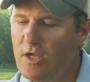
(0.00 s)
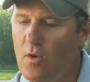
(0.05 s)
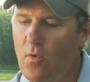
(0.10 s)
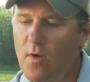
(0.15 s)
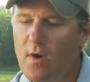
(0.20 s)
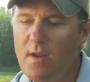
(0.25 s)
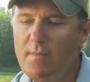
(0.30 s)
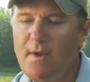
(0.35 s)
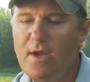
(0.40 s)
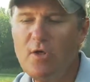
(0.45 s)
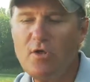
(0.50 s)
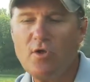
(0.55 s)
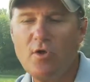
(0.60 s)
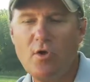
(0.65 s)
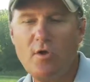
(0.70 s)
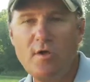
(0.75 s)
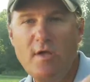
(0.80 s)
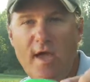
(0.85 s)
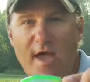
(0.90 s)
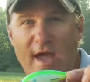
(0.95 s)
you want to make
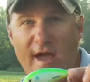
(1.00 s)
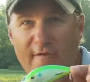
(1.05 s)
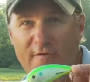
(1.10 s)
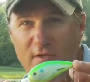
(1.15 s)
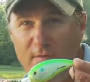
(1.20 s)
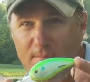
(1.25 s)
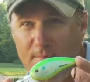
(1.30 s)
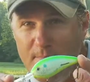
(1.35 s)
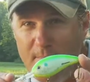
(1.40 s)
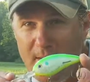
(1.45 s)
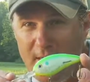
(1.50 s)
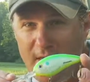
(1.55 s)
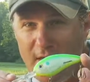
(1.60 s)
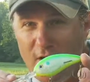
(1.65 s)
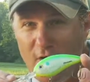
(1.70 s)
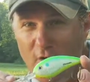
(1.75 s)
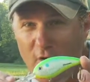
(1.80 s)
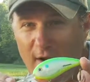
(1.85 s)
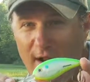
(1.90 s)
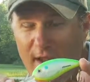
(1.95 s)
sure you have the
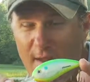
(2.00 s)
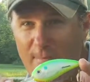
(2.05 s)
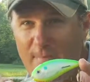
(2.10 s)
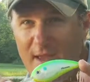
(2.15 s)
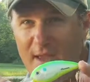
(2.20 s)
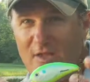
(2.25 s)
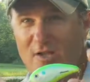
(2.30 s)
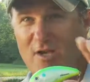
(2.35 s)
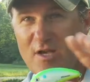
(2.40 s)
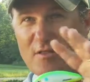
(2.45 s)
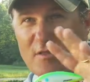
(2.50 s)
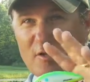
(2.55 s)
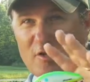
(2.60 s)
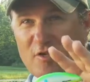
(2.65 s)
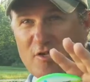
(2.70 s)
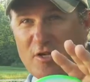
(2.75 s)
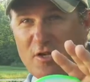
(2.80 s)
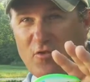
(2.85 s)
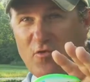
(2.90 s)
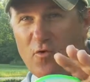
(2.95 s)
big crankbaits in the
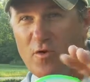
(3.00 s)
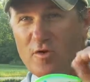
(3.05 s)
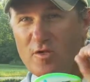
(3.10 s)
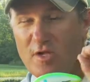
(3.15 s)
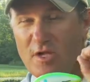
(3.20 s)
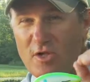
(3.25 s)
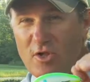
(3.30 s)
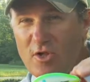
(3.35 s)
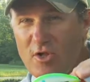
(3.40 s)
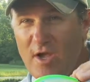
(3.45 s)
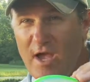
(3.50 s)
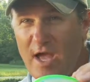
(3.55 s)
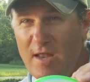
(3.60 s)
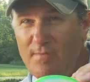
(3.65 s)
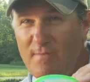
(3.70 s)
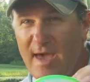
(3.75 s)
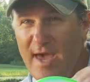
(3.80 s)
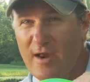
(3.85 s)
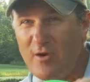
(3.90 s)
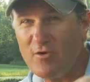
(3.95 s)
citrus and
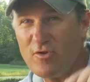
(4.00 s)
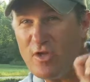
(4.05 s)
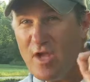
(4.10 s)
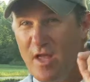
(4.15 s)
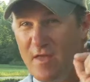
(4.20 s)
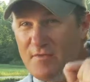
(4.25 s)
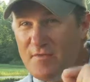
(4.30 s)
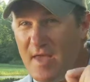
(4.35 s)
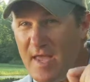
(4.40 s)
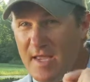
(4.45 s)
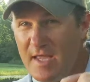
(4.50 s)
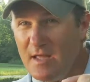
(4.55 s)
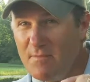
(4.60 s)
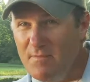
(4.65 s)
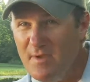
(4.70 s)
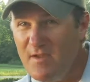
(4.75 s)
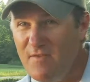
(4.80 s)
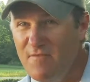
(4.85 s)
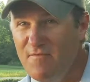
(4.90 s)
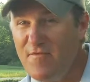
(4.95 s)
shad patterns. They
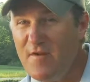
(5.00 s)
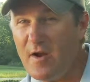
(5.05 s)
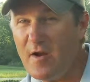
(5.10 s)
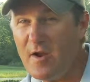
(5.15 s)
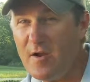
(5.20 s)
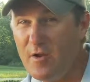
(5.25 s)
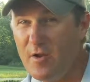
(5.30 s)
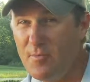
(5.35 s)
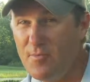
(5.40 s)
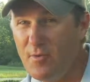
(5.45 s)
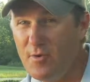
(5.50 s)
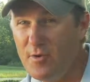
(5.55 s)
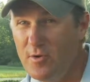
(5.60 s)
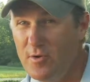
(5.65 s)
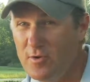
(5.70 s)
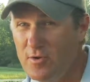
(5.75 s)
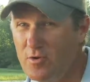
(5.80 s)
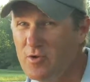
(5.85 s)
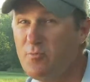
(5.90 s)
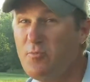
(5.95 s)
can be very good
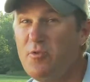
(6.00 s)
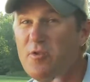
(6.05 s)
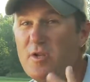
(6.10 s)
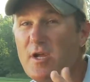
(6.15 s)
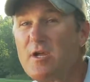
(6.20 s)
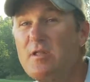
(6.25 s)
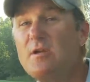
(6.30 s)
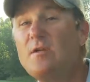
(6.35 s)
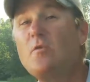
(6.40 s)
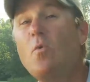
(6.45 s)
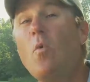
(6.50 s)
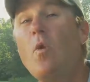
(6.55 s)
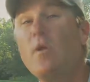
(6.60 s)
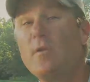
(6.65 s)
producers, particularly when the